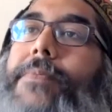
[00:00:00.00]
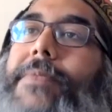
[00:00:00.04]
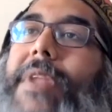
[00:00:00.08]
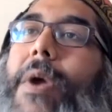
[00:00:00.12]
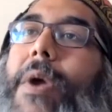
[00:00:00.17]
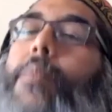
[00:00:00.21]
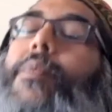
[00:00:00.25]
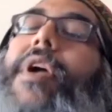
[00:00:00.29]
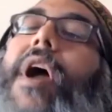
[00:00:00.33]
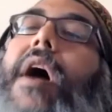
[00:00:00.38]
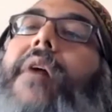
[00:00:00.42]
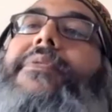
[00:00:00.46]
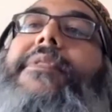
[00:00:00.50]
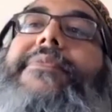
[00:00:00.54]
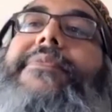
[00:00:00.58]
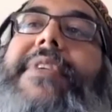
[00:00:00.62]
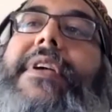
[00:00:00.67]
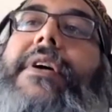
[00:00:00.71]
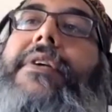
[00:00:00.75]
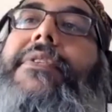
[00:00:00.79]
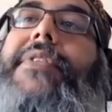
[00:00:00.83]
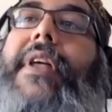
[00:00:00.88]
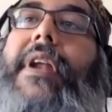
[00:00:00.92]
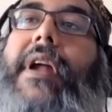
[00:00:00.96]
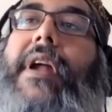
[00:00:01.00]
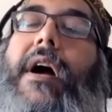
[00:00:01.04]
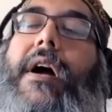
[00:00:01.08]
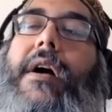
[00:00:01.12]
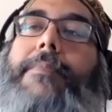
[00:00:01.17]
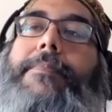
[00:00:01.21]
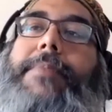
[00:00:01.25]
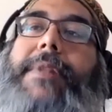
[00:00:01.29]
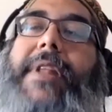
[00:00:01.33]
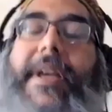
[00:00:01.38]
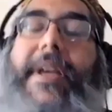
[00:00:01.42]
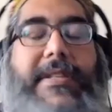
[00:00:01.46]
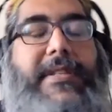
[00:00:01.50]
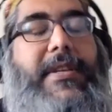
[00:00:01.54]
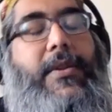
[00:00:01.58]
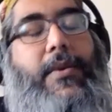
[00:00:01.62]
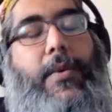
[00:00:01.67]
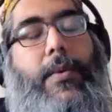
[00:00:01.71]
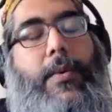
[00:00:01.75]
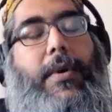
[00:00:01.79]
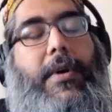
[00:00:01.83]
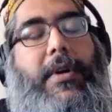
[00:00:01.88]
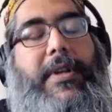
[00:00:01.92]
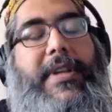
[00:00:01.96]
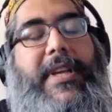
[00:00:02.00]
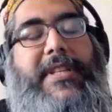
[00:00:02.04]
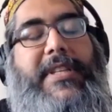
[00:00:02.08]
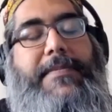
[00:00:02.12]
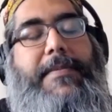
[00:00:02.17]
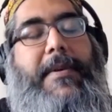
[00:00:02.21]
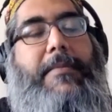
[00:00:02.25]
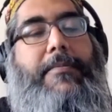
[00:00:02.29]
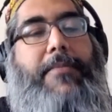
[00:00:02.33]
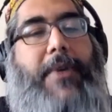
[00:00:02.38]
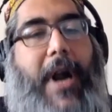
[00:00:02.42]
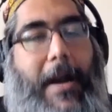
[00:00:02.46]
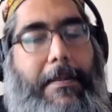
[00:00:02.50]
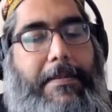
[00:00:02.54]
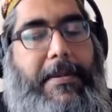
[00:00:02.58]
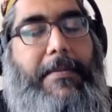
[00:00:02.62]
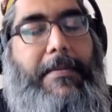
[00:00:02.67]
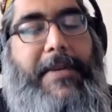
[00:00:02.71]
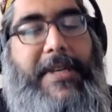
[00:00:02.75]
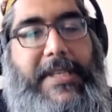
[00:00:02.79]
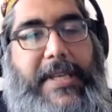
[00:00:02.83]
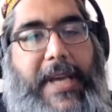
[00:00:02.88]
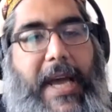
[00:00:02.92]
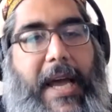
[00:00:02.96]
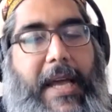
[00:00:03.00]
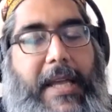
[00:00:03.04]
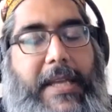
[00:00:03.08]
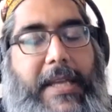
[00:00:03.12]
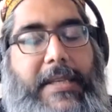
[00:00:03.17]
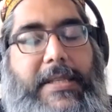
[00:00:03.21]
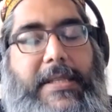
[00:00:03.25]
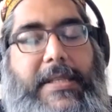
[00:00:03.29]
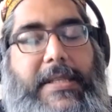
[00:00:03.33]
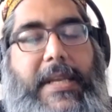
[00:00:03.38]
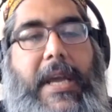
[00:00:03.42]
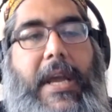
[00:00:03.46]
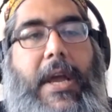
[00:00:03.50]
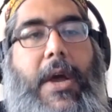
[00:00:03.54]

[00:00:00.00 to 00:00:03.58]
we often feel that our place in the world has been problematized.